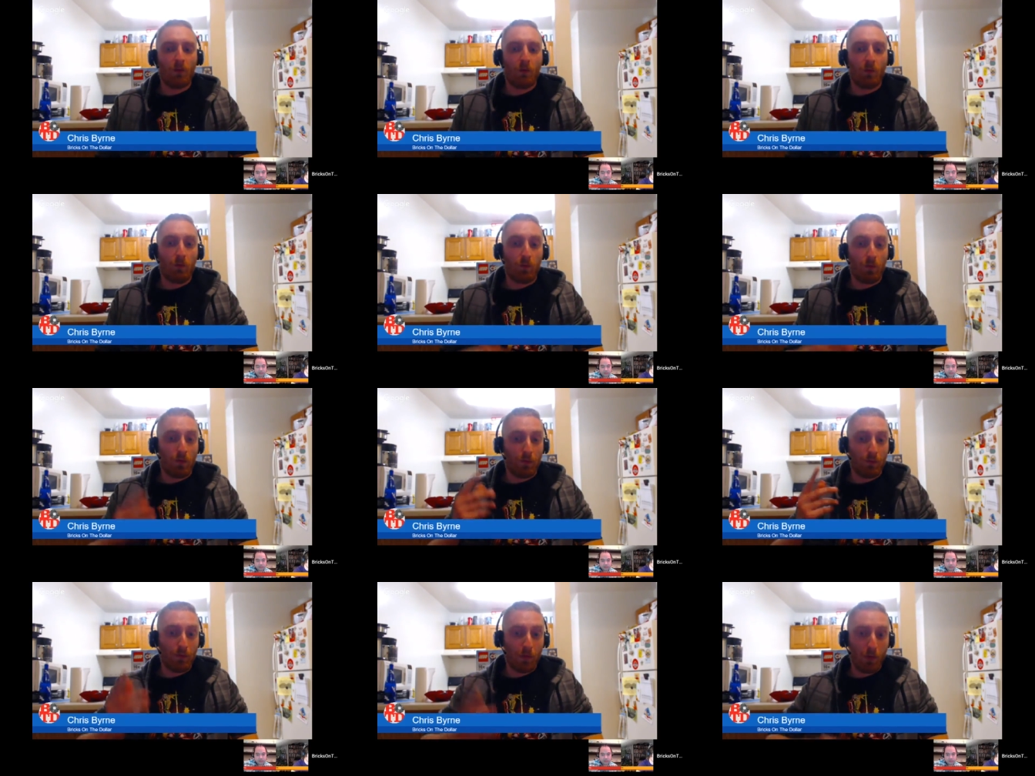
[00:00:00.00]
the
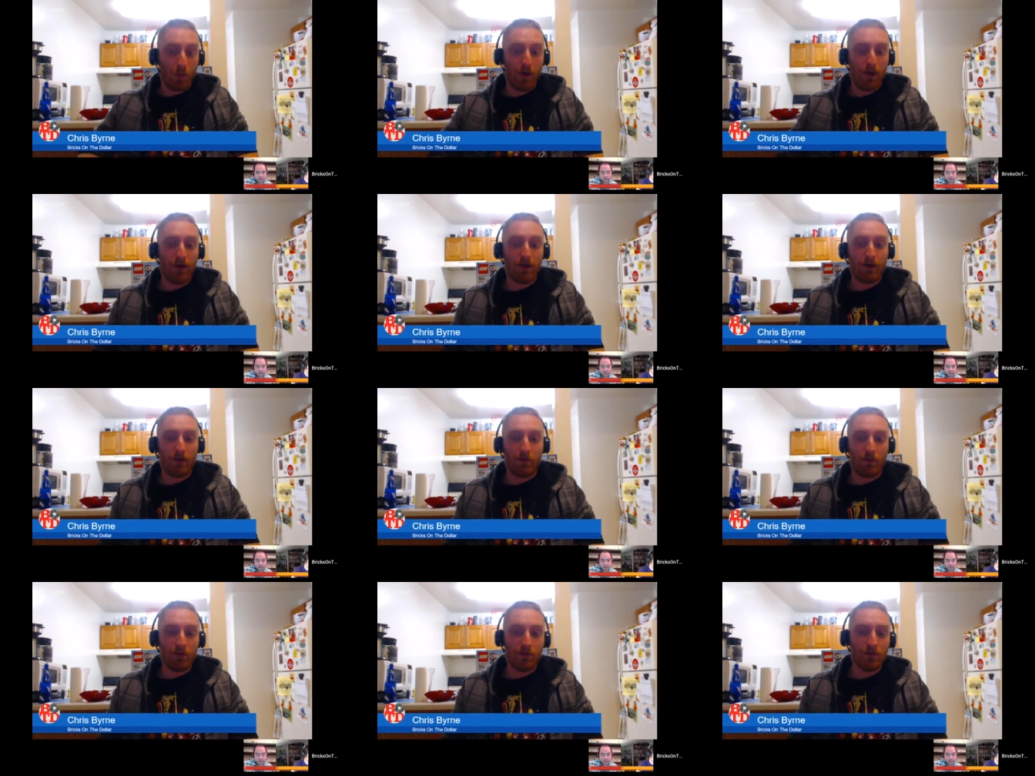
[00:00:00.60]
point
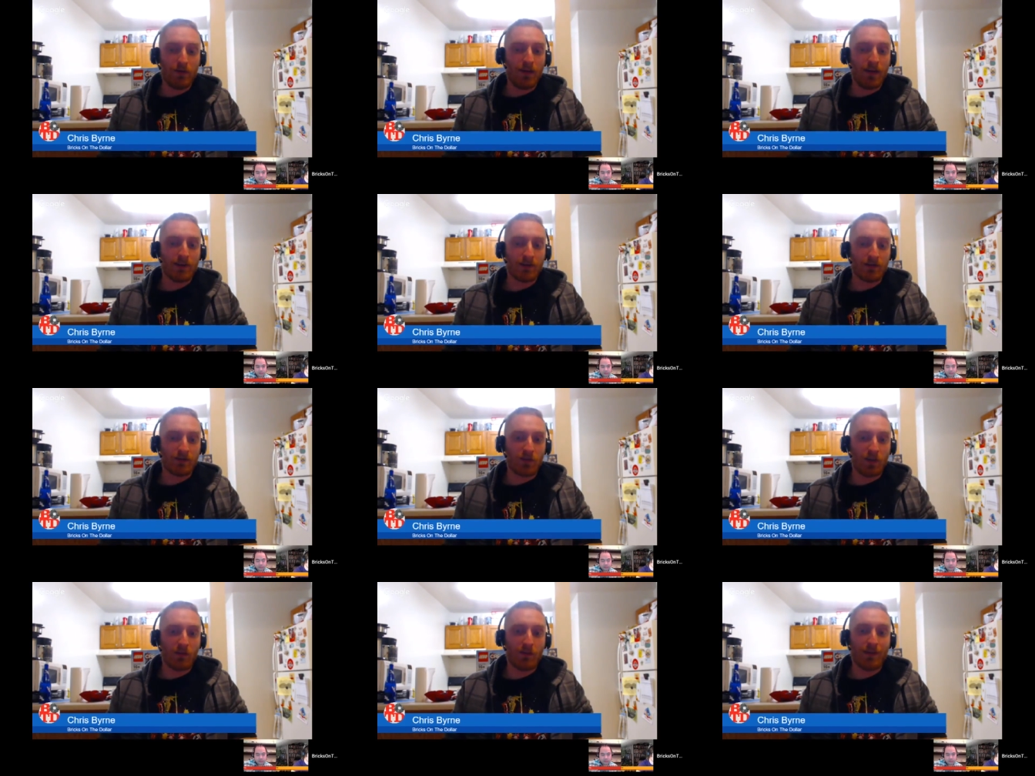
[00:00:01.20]
when you guys are
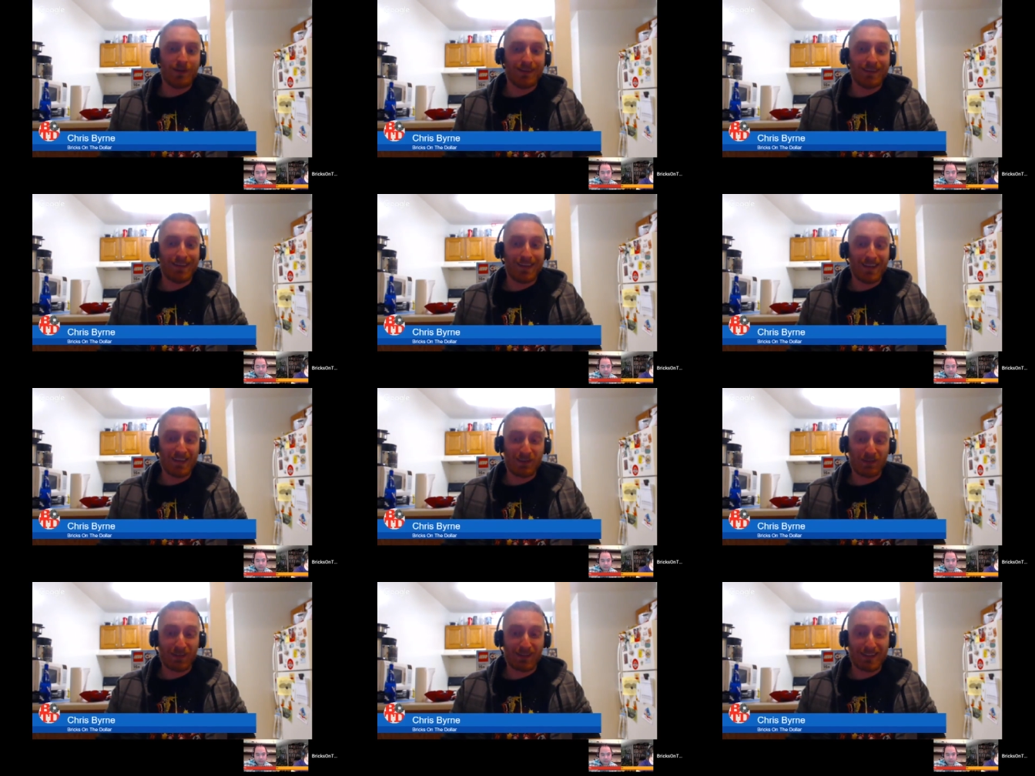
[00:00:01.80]
talking about the
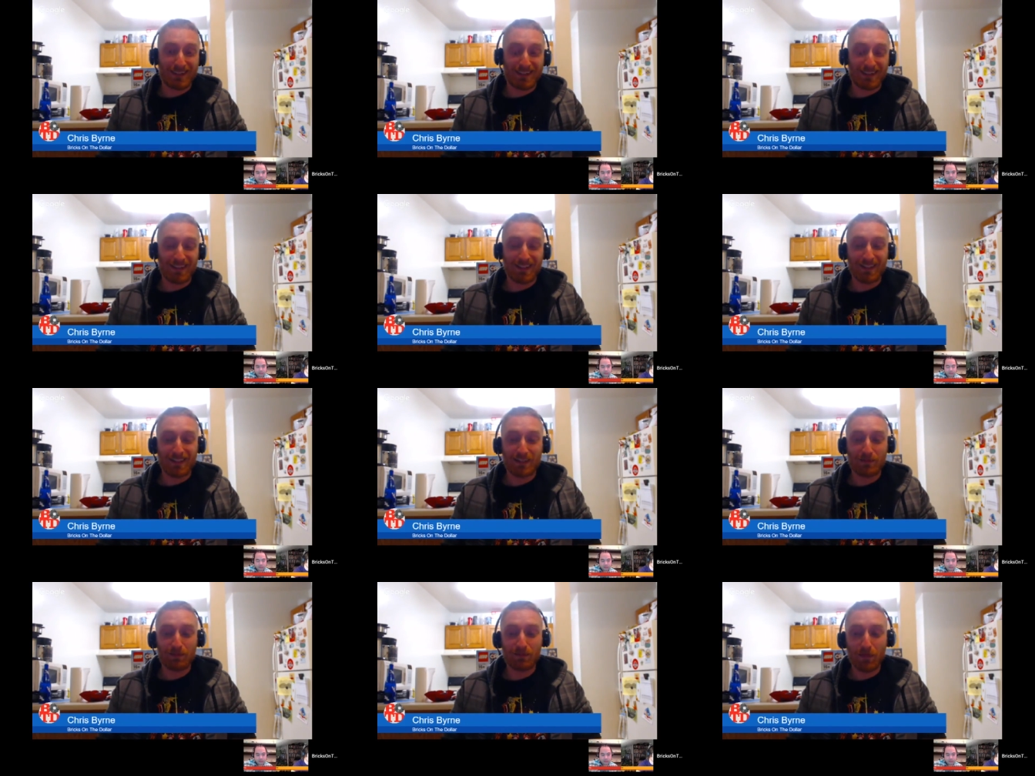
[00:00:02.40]
intricacy of this
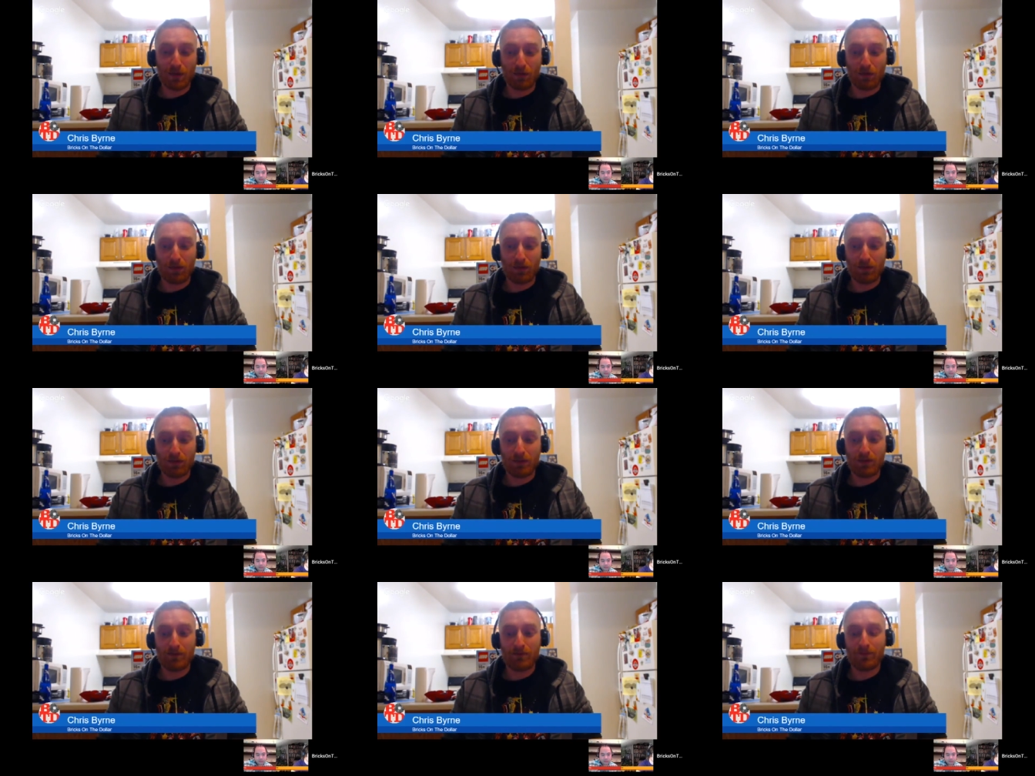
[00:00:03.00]
build,
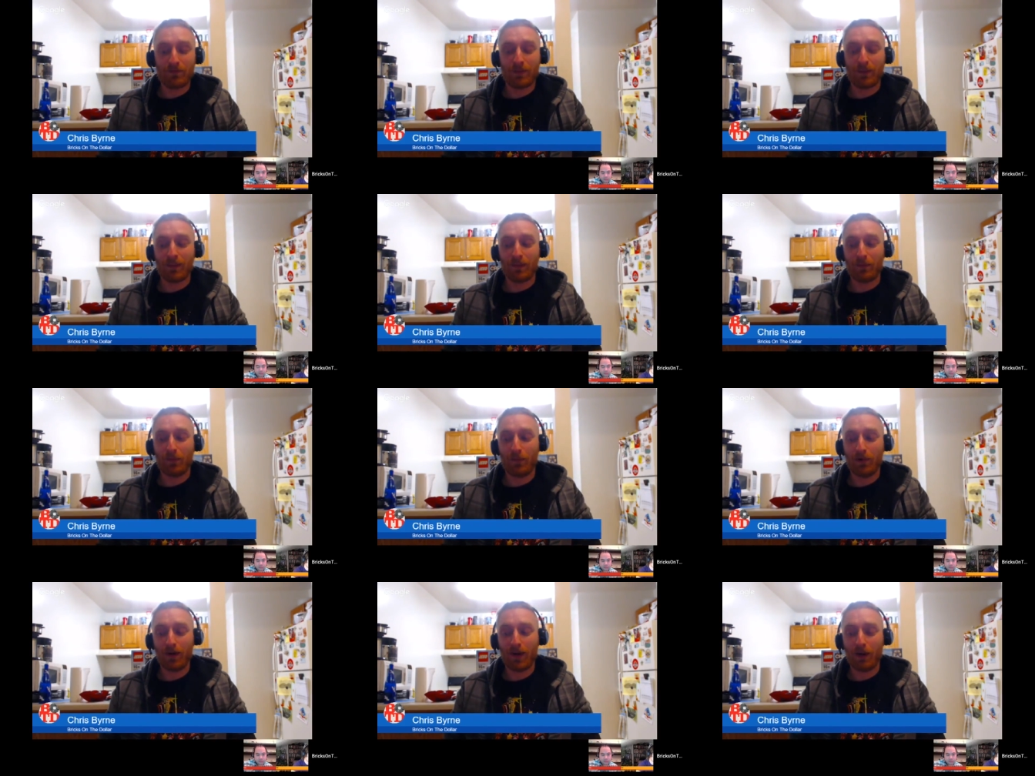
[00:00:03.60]
the
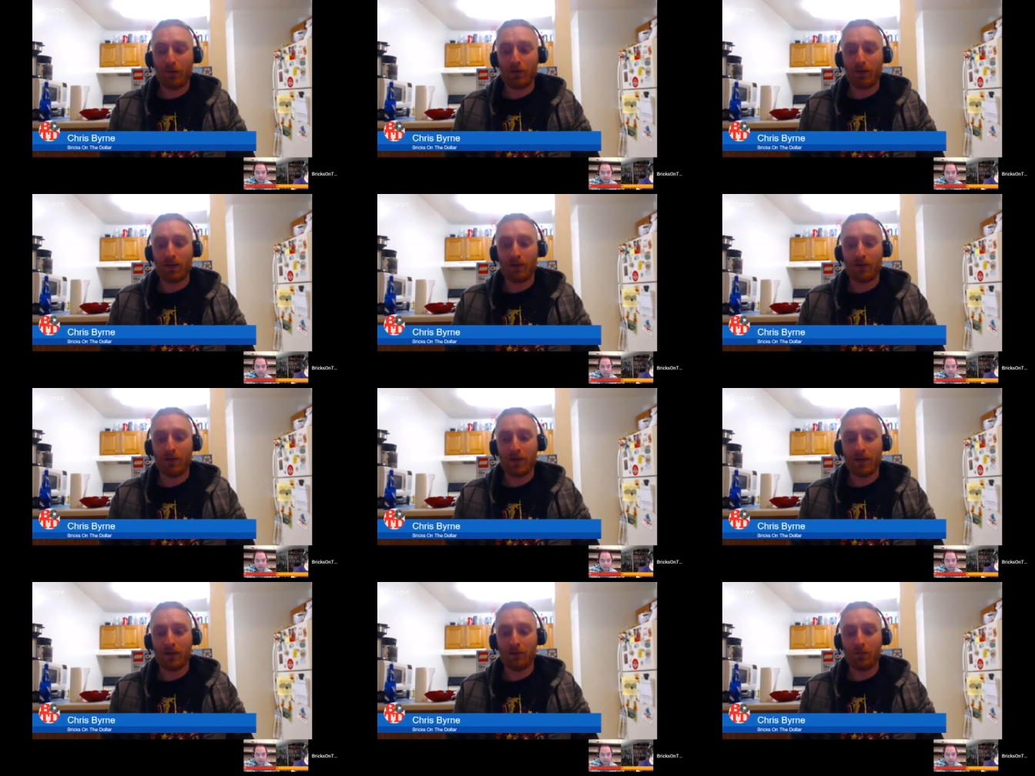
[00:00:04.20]
point I wanted to
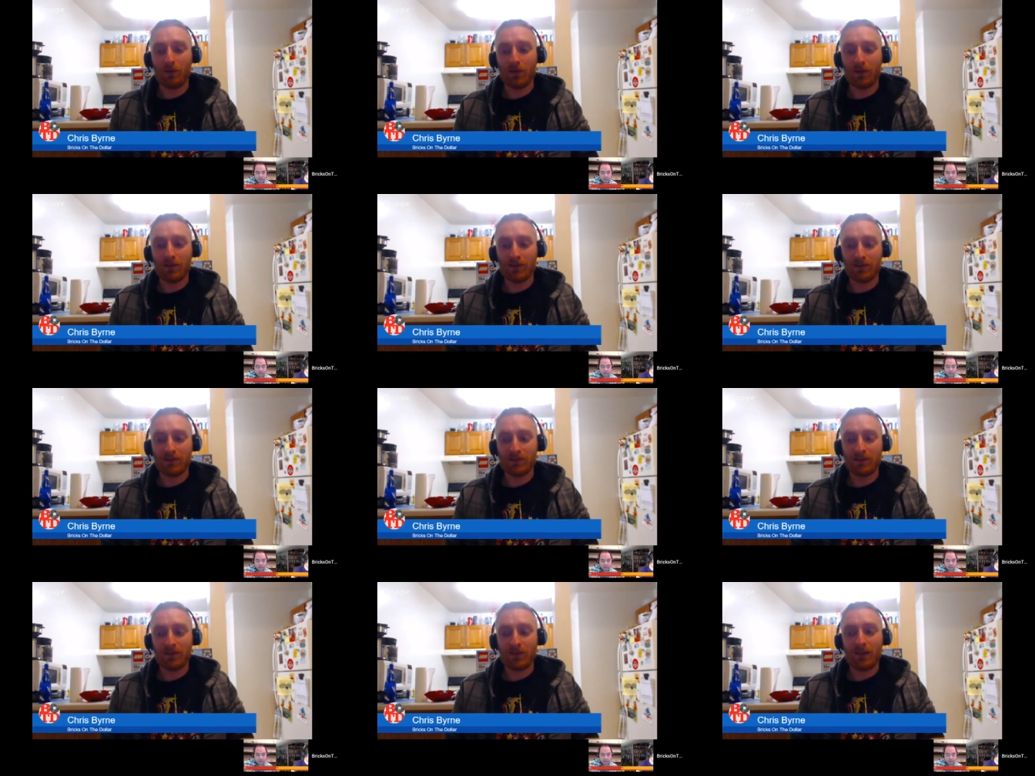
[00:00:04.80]
make
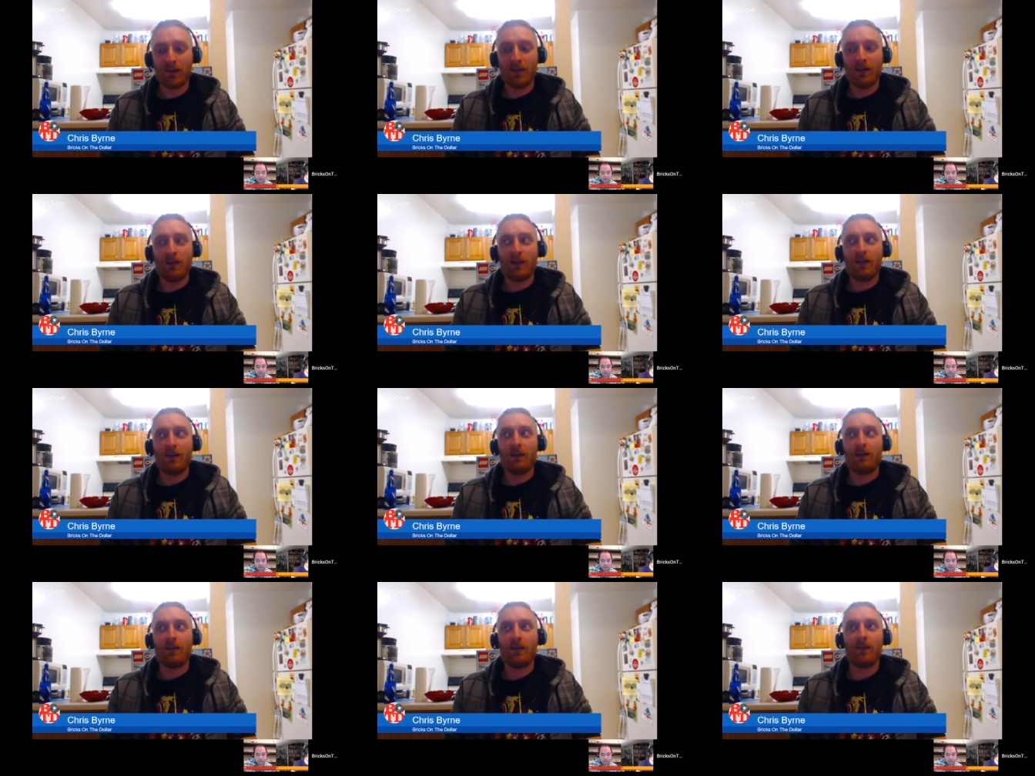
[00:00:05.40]
was
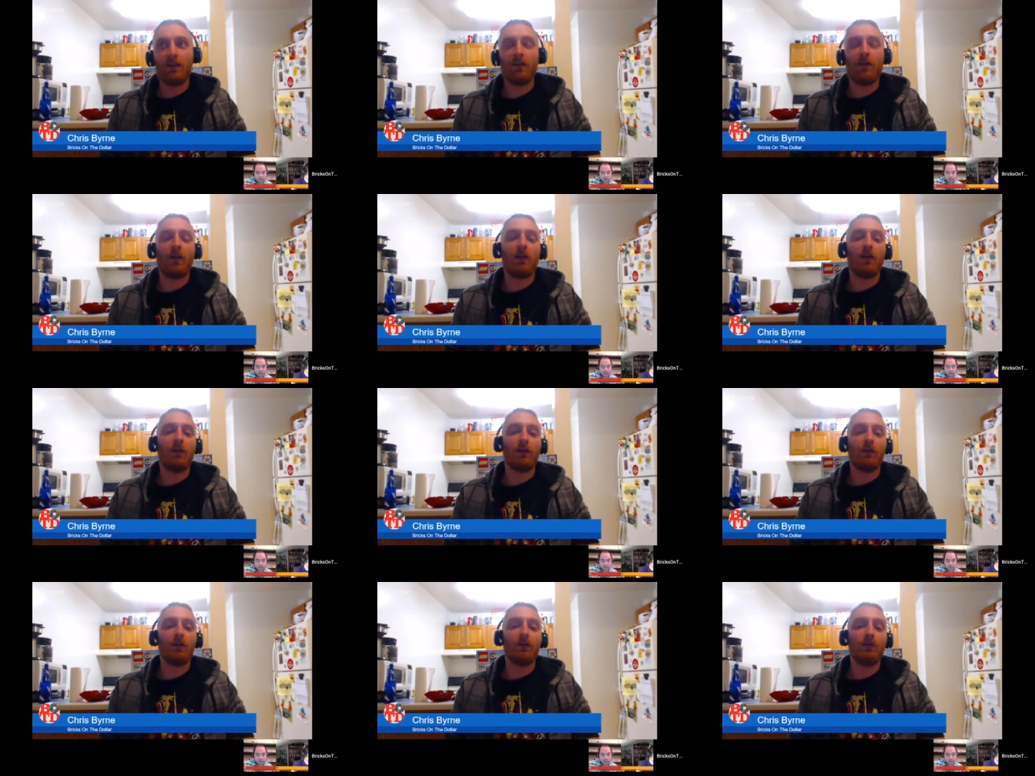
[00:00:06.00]
there are
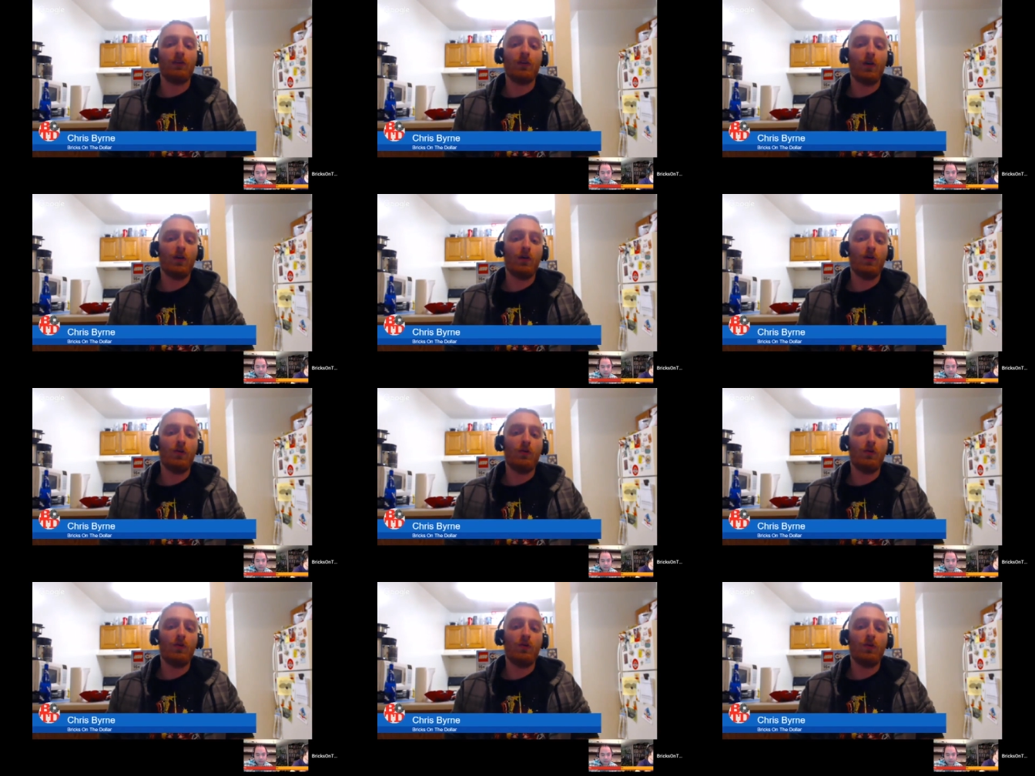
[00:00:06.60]

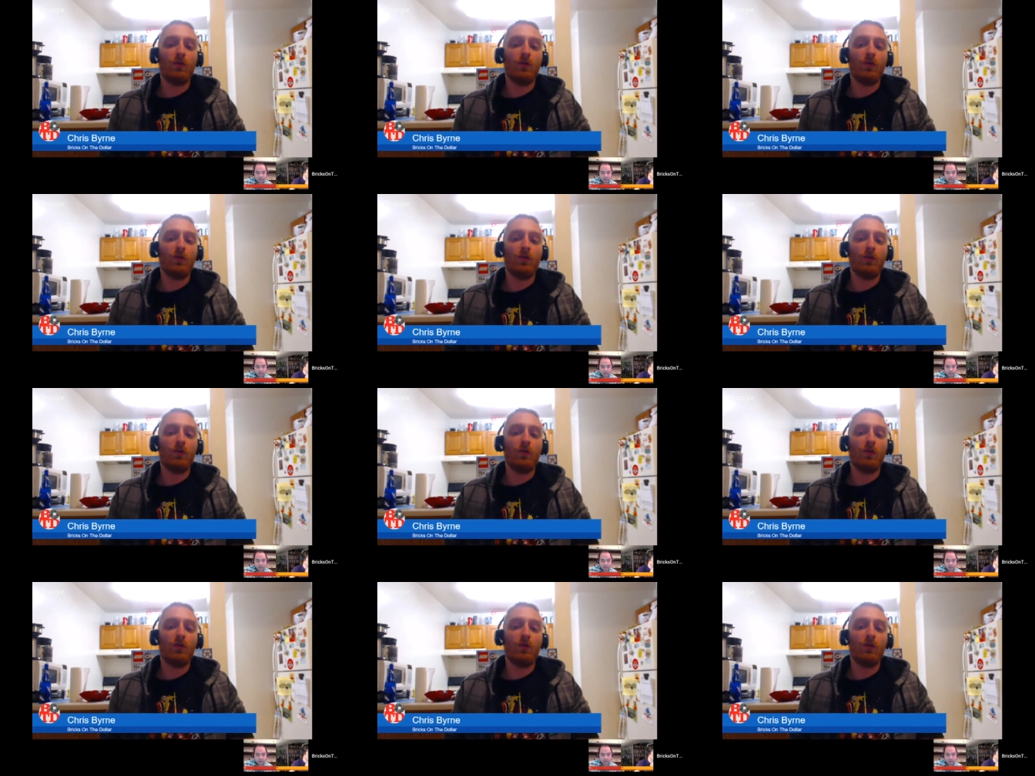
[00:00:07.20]
no